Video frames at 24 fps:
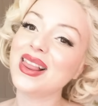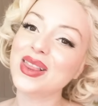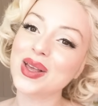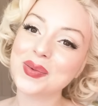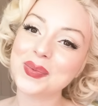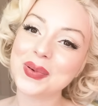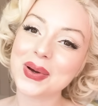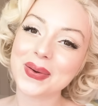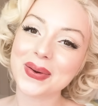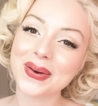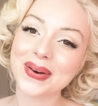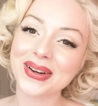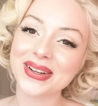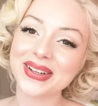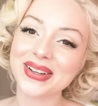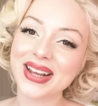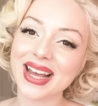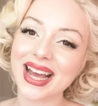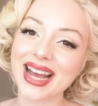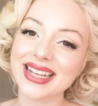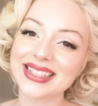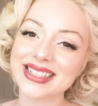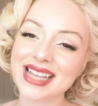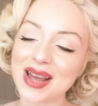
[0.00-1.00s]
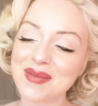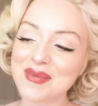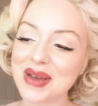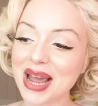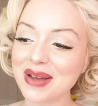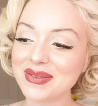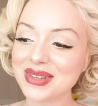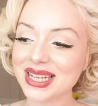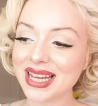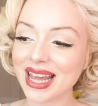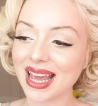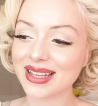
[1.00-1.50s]
love popcorn, you guys. I might
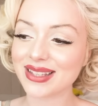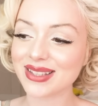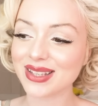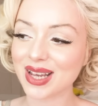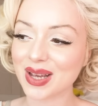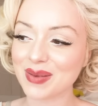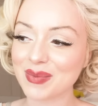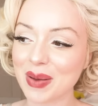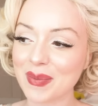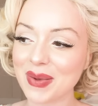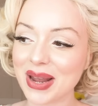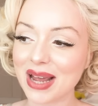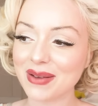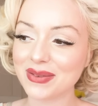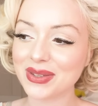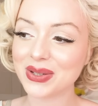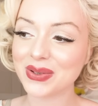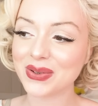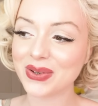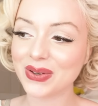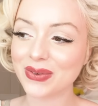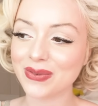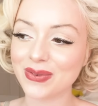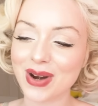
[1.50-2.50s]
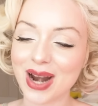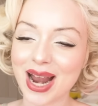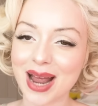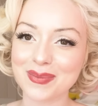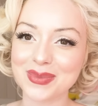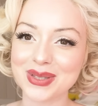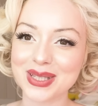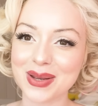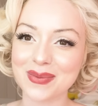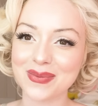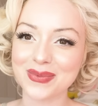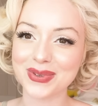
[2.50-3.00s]
have to get some. I might have to go
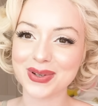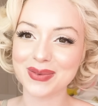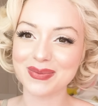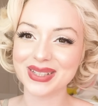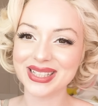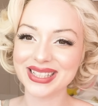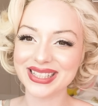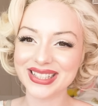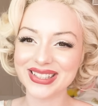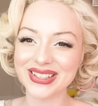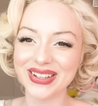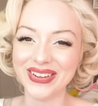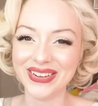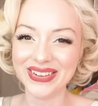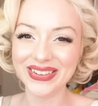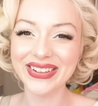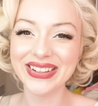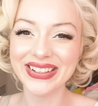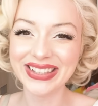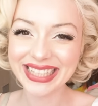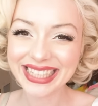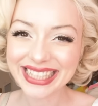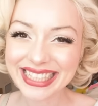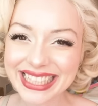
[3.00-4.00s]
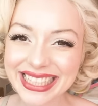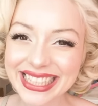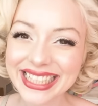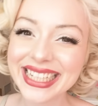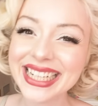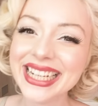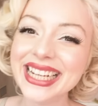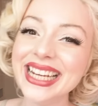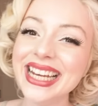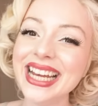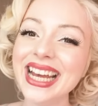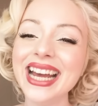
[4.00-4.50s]
grab some from the store.
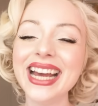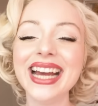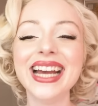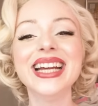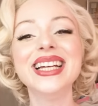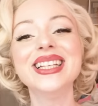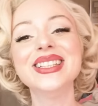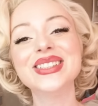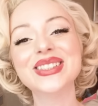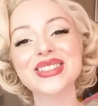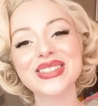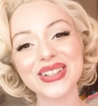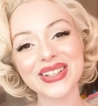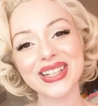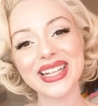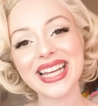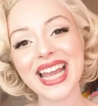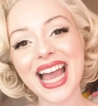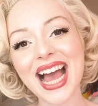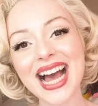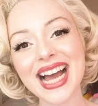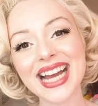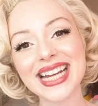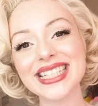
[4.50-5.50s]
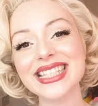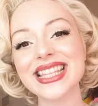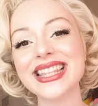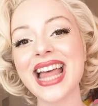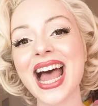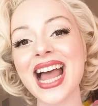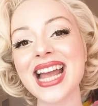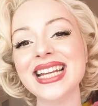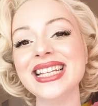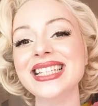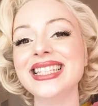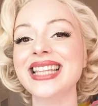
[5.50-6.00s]
So you guys,
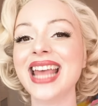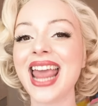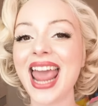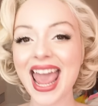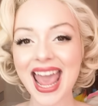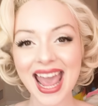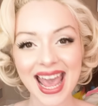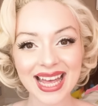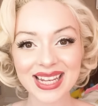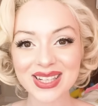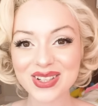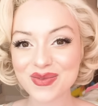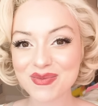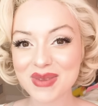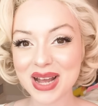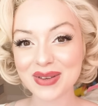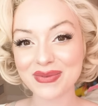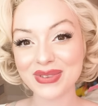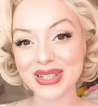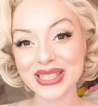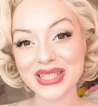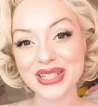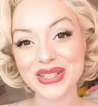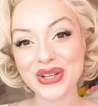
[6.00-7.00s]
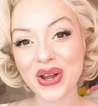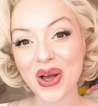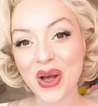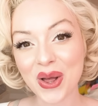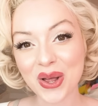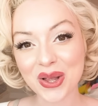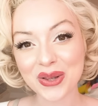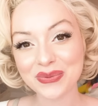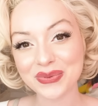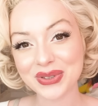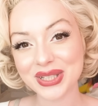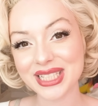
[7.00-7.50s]
that is the end of my vintage
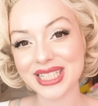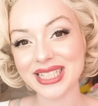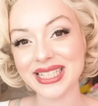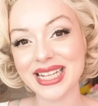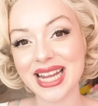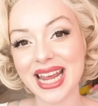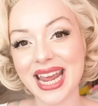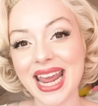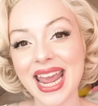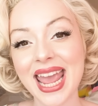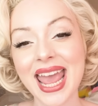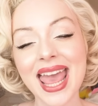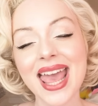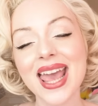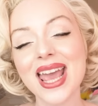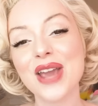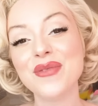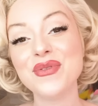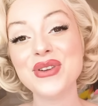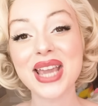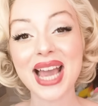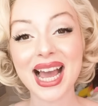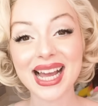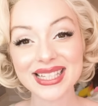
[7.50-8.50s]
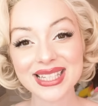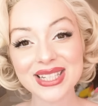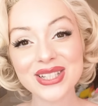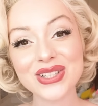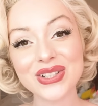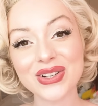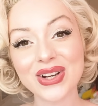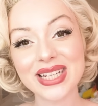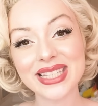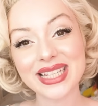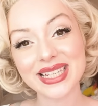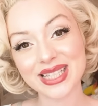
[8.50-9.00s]
haul for today. If you guys
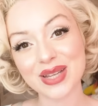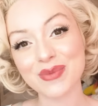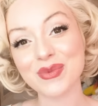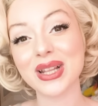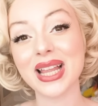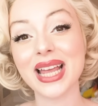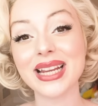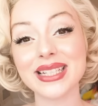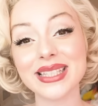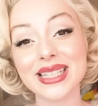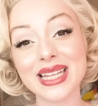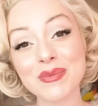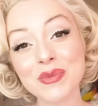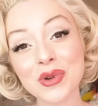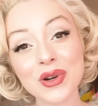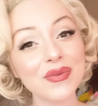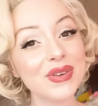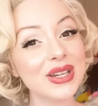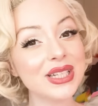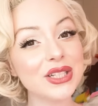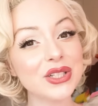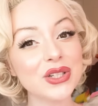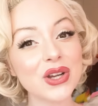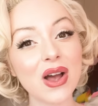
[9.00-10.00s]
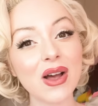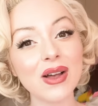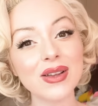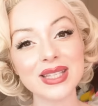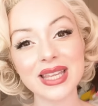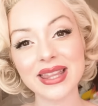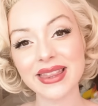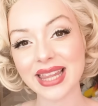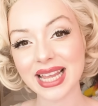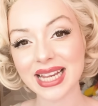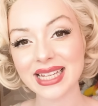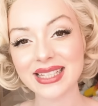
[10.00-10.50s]
enjoyed this and would like to see more vintage hauls
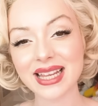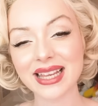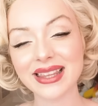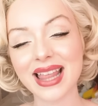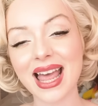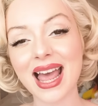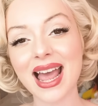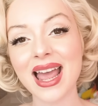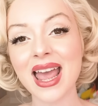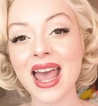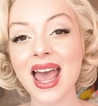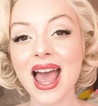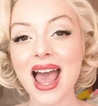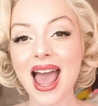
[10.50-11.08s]
and things like that,